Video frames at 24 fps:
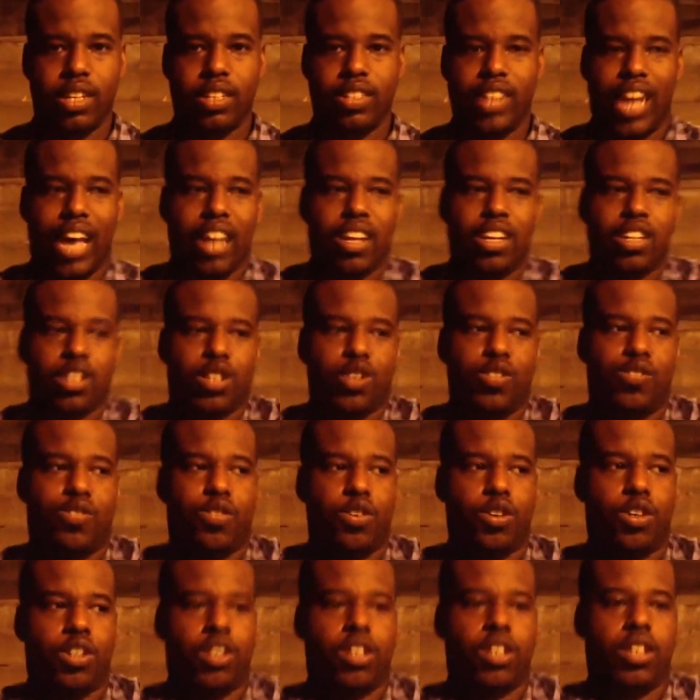not looking
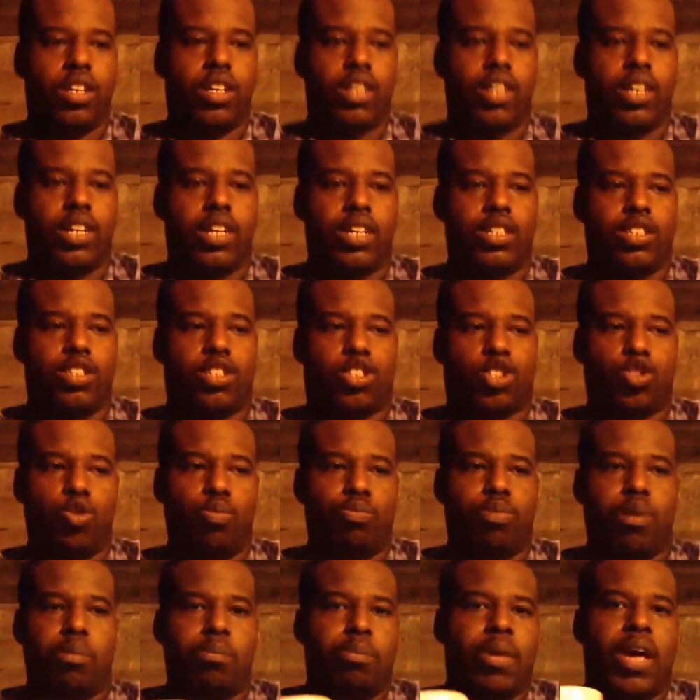for
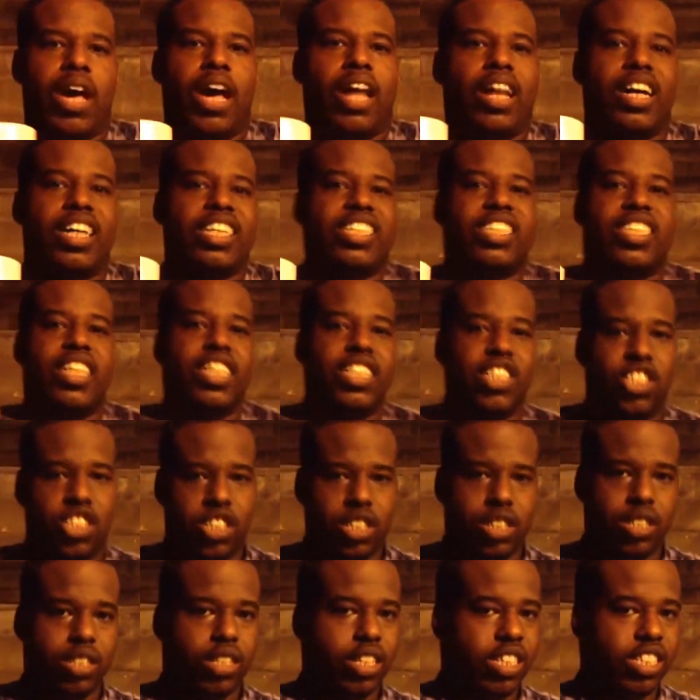super male
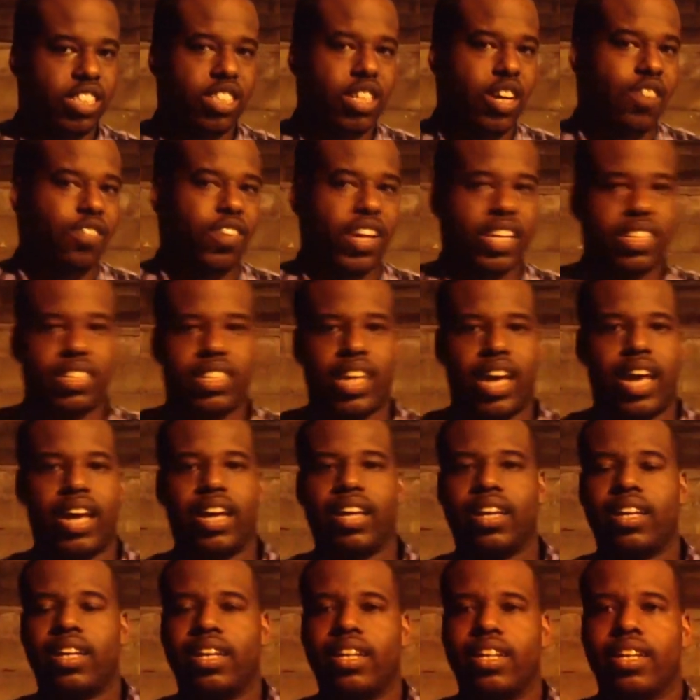attention and stuff like that
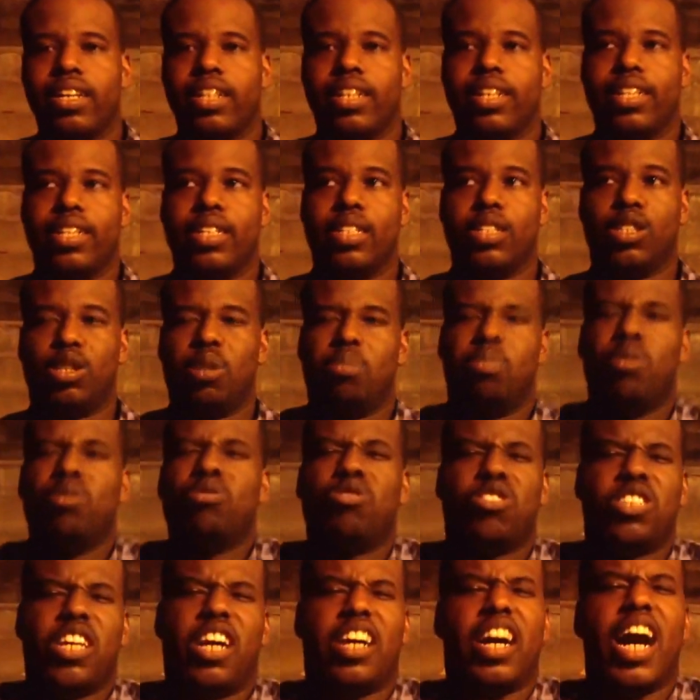to
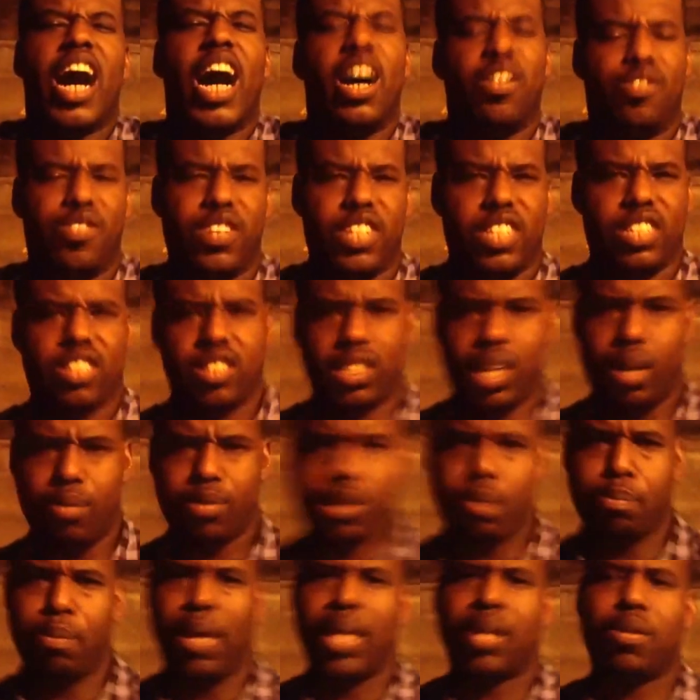boost their confidence up,
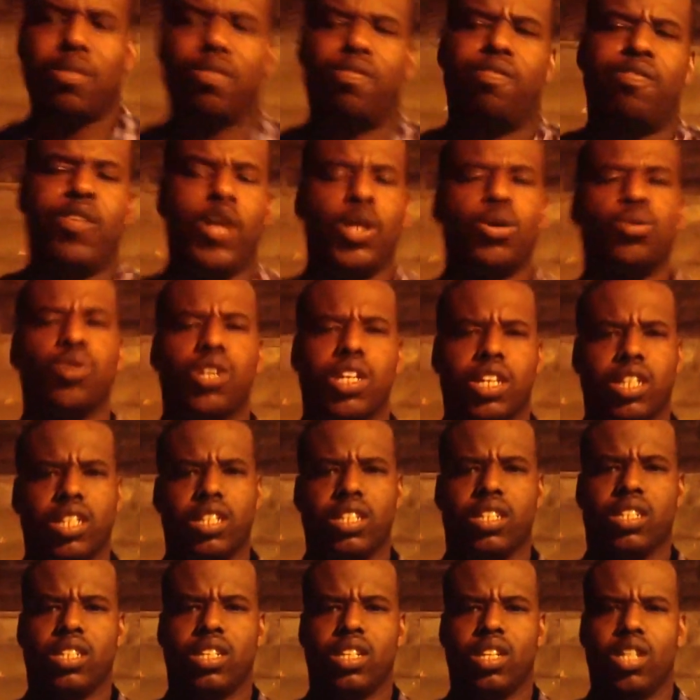to make them feel good.
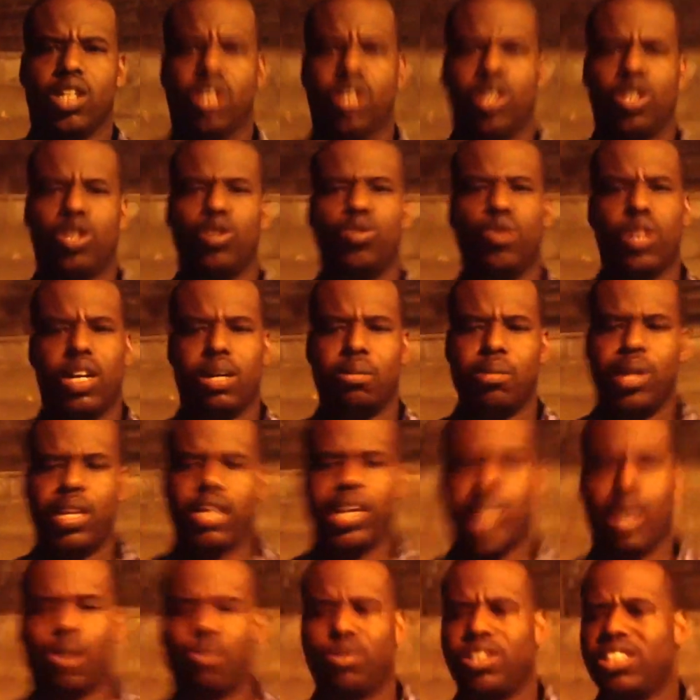You know what I
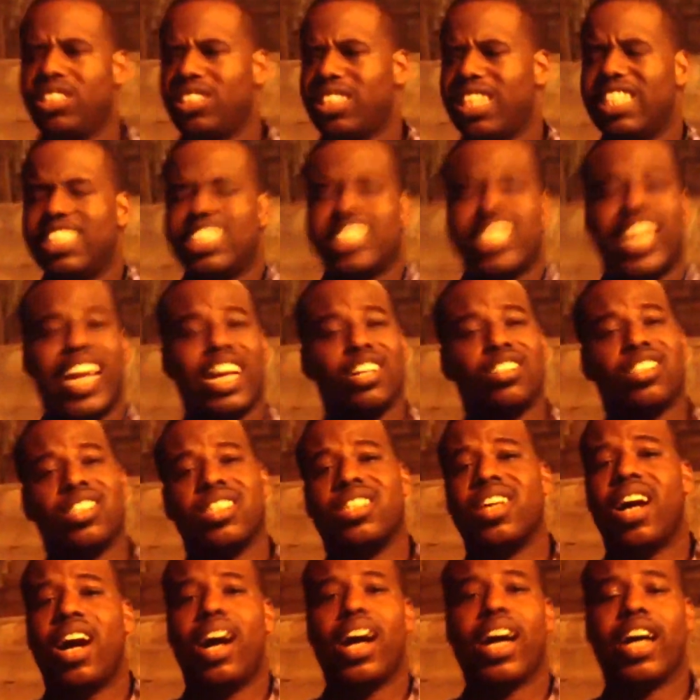mean? I want to say shout out to
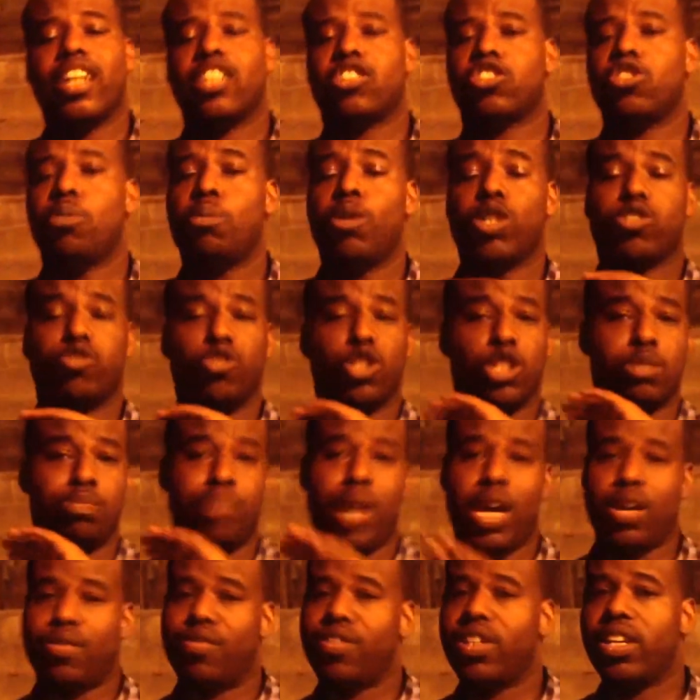y'all. I got so much
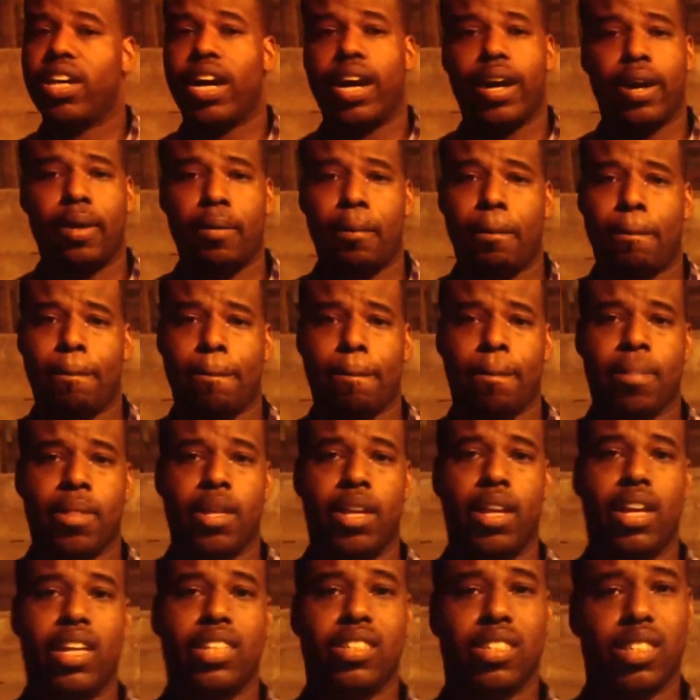respect for y'all
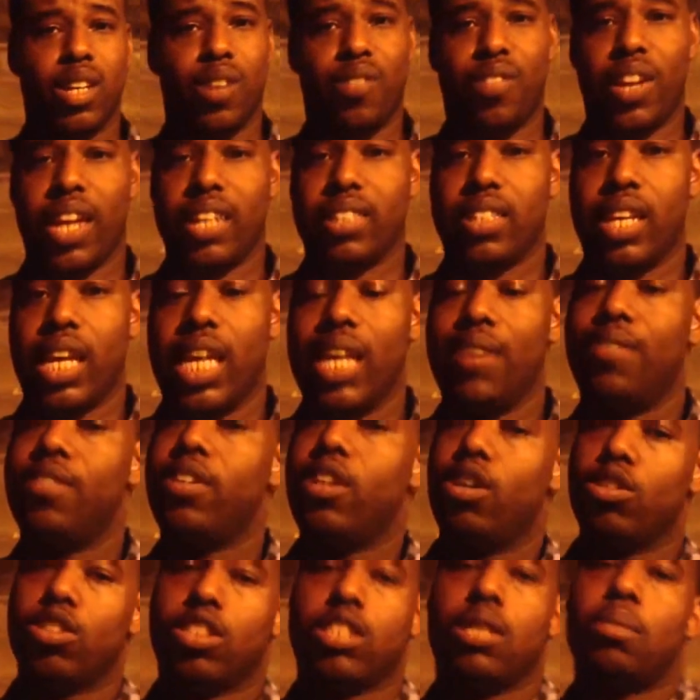and stuff like that,
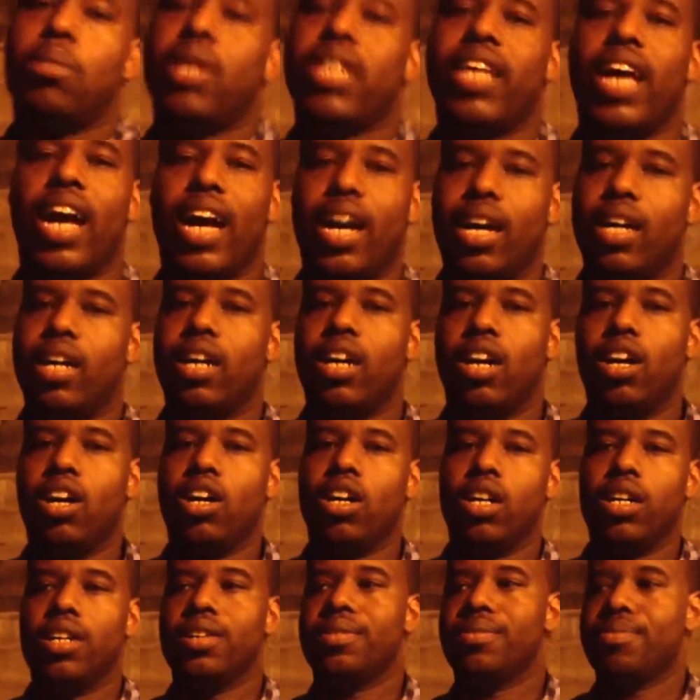even though some of y'all
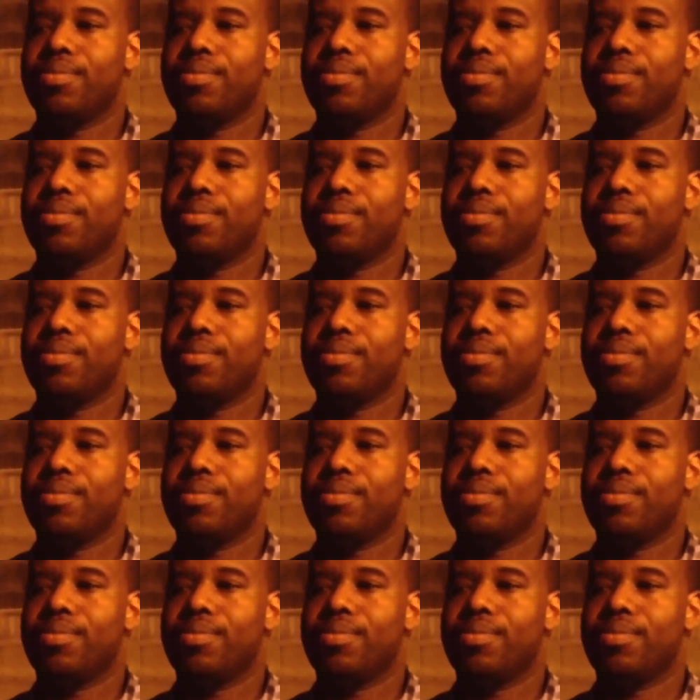are. Uh,